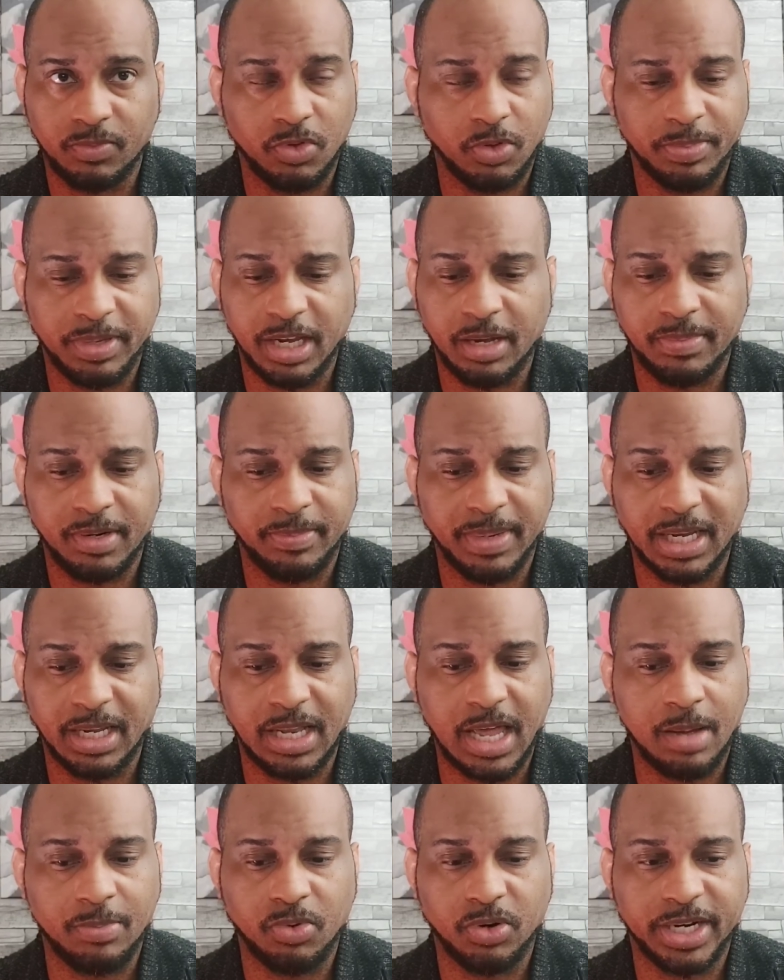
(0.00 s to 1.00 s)
We'll be able to make a
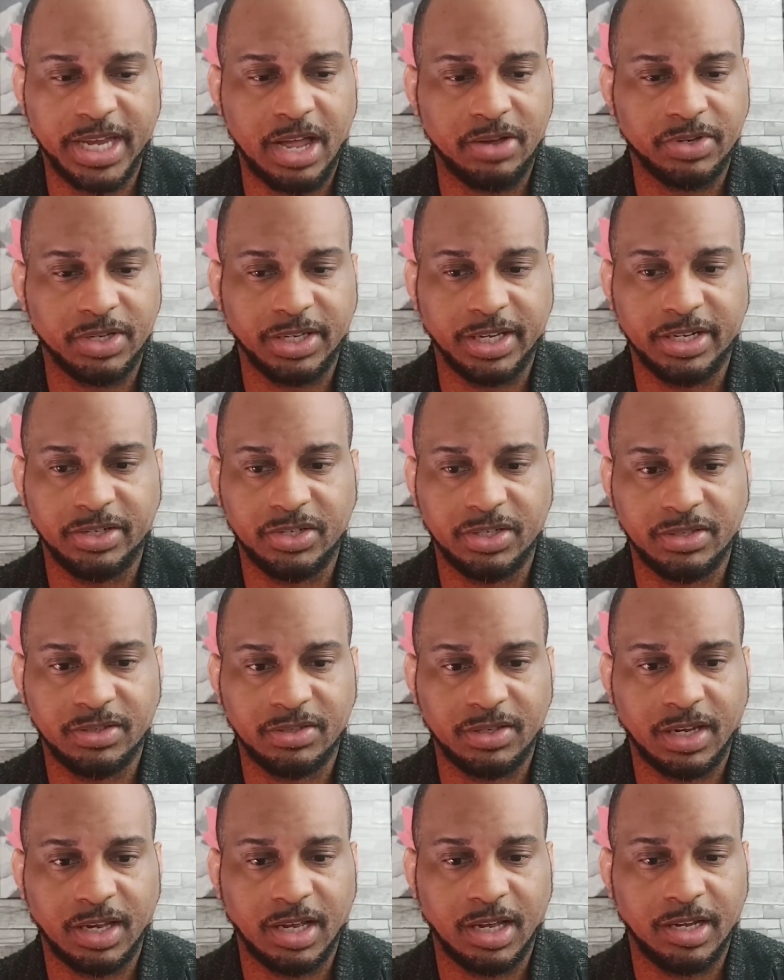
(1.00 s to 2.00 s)
lot more
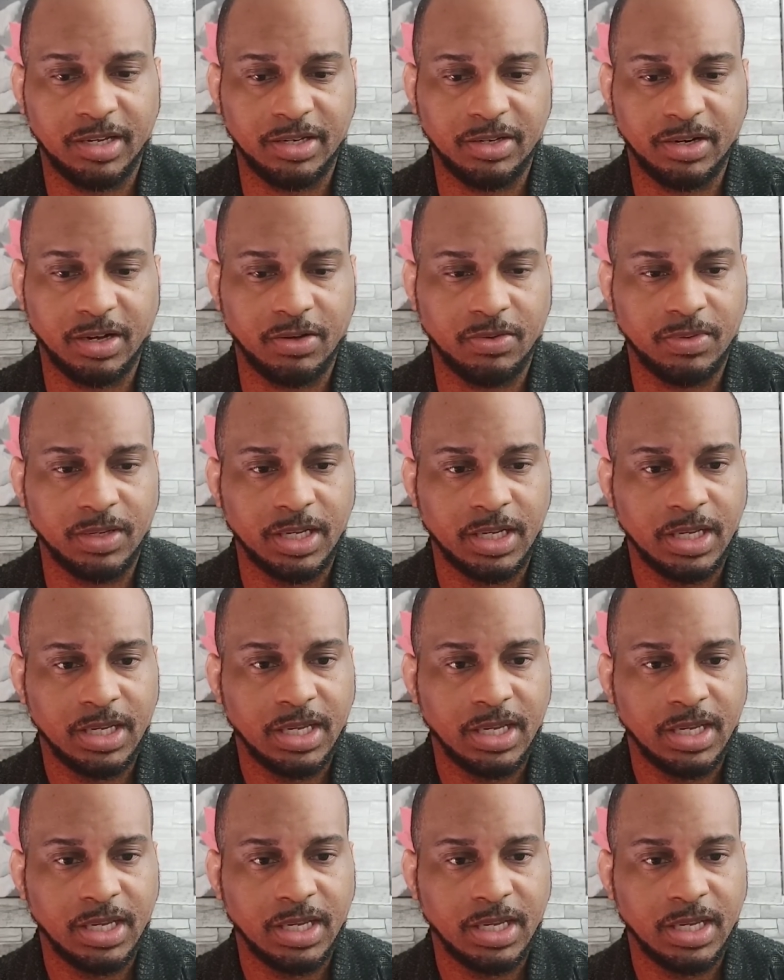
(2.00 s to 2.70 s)
calculations, uh, you know,